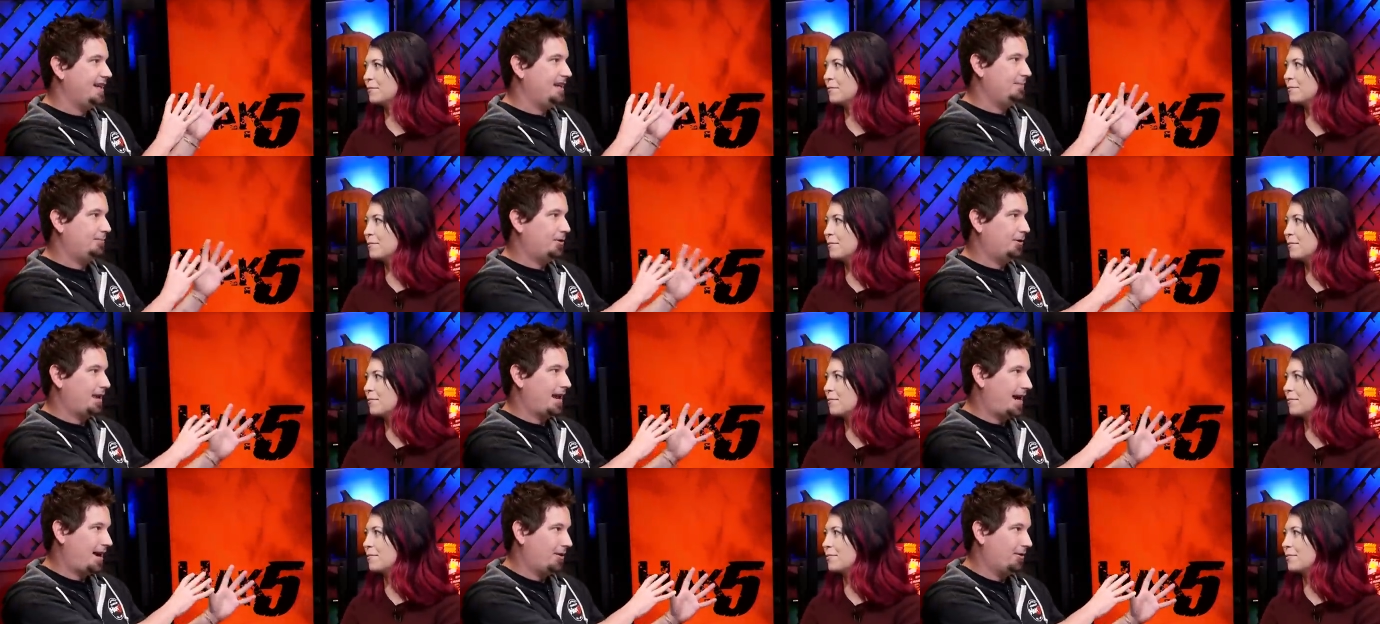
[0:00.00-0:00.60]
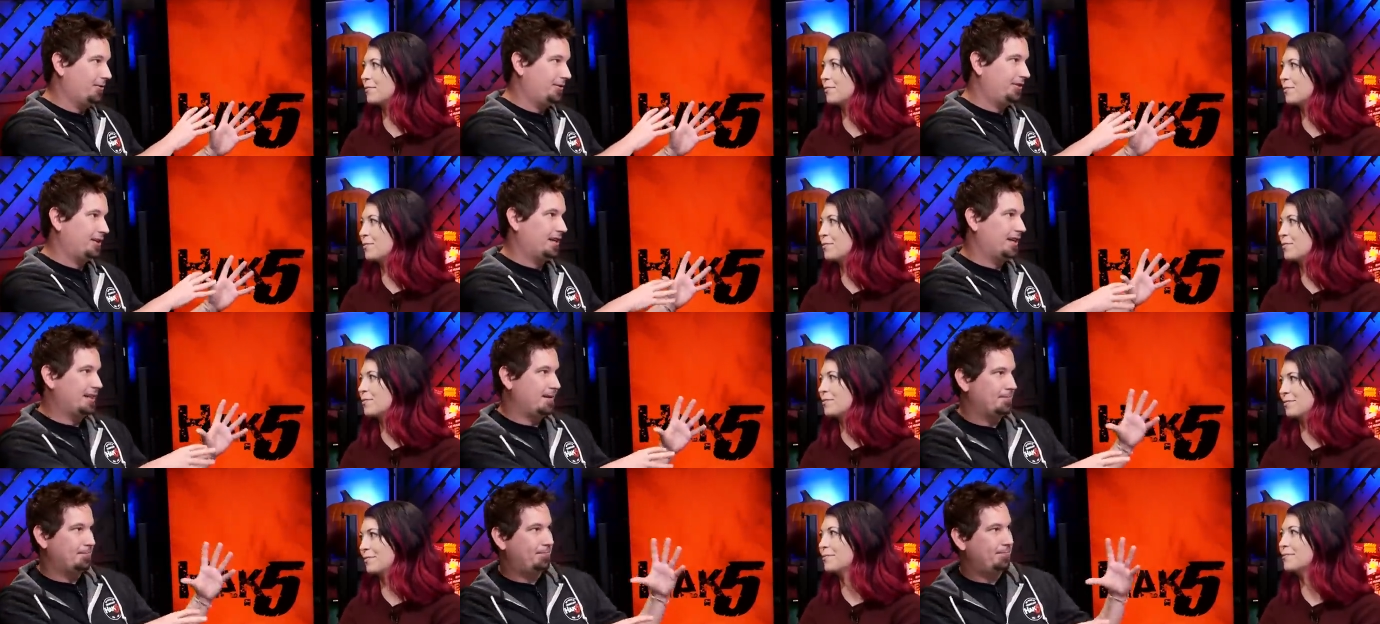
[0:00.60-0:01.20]
Speaker 1: input out
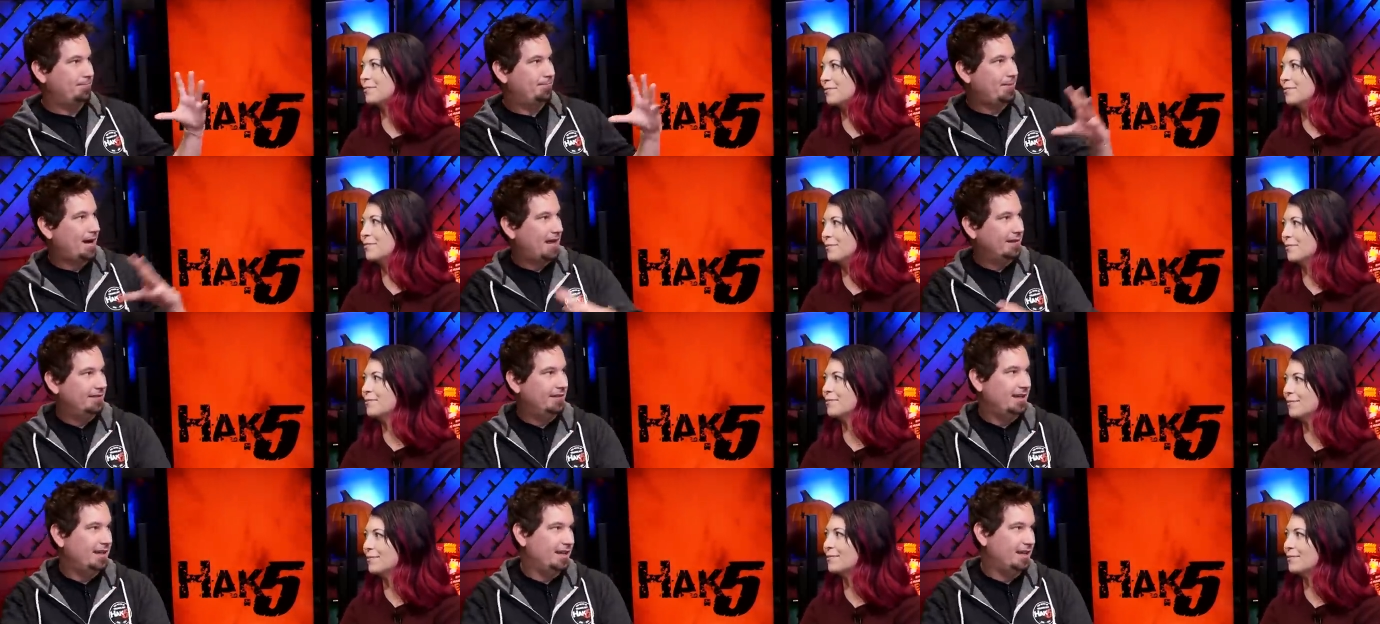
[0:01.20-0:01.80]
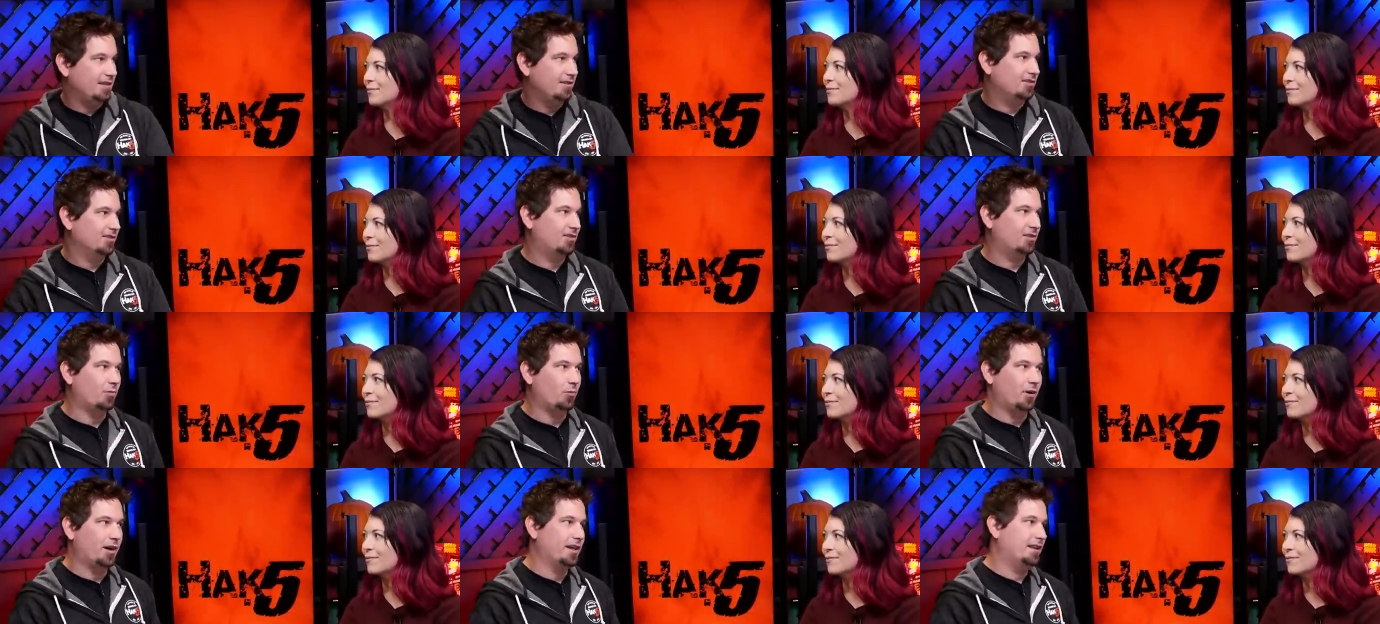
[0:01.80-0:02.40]
and then pass it in
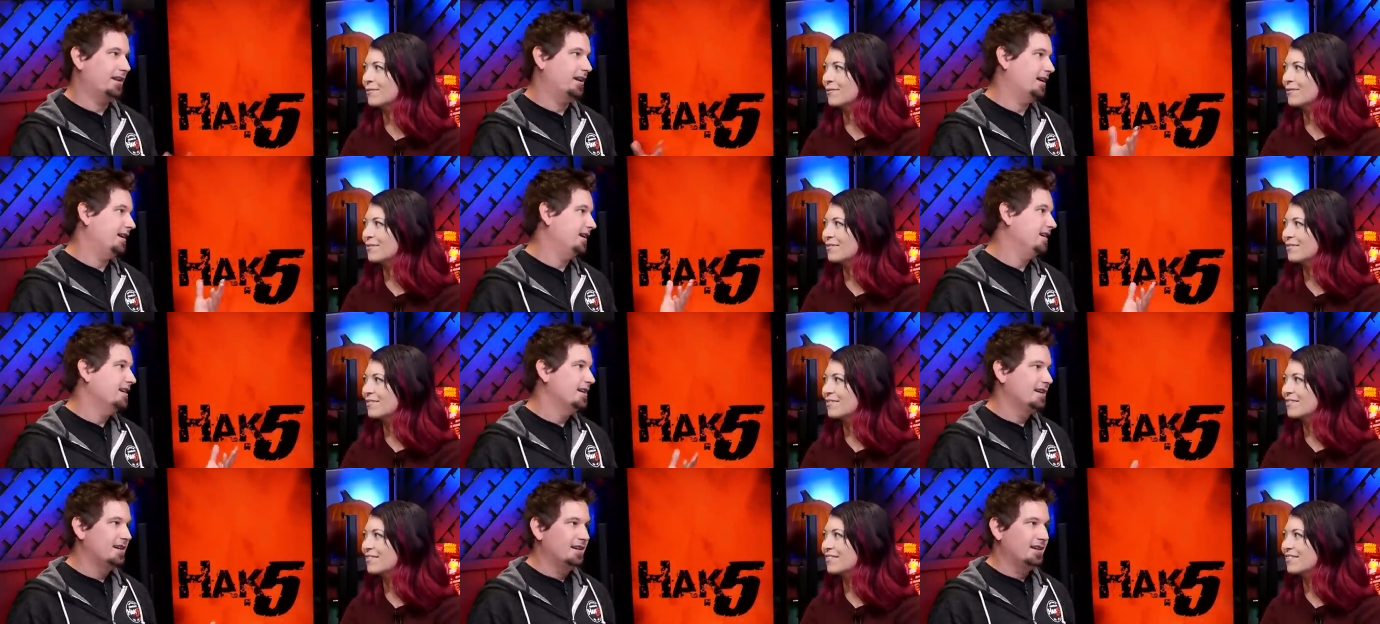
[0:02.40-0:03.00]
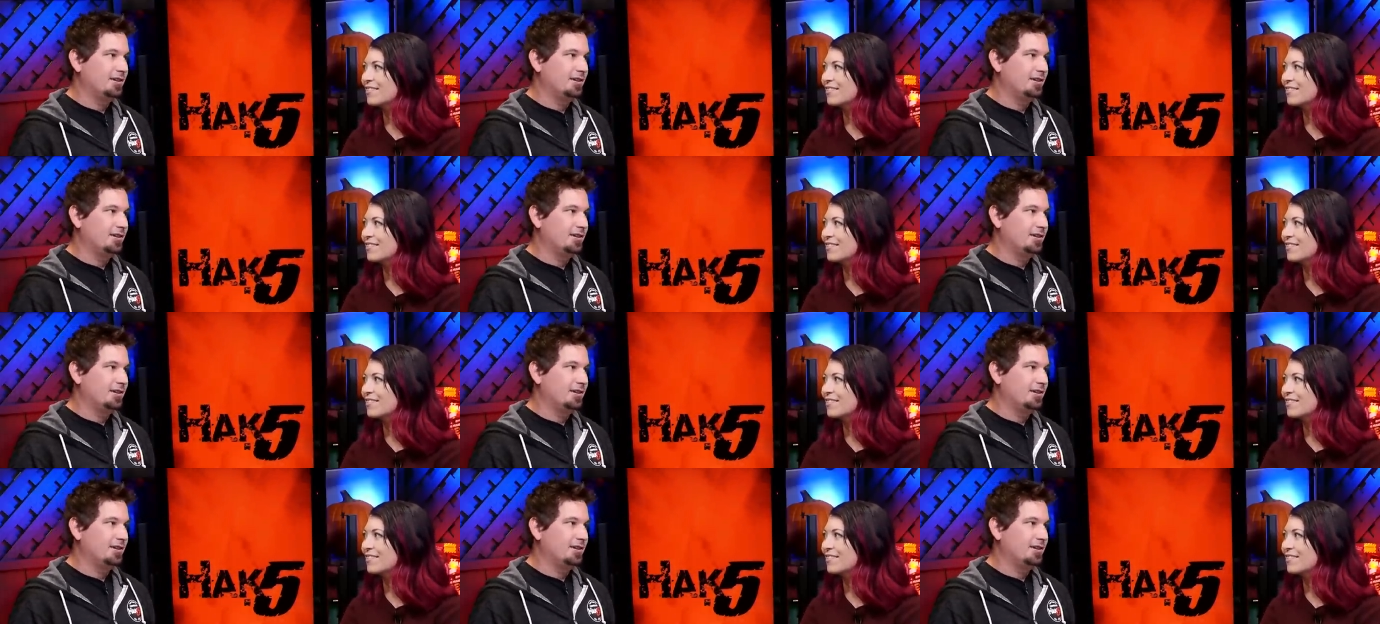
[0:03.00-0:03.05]
just the way that I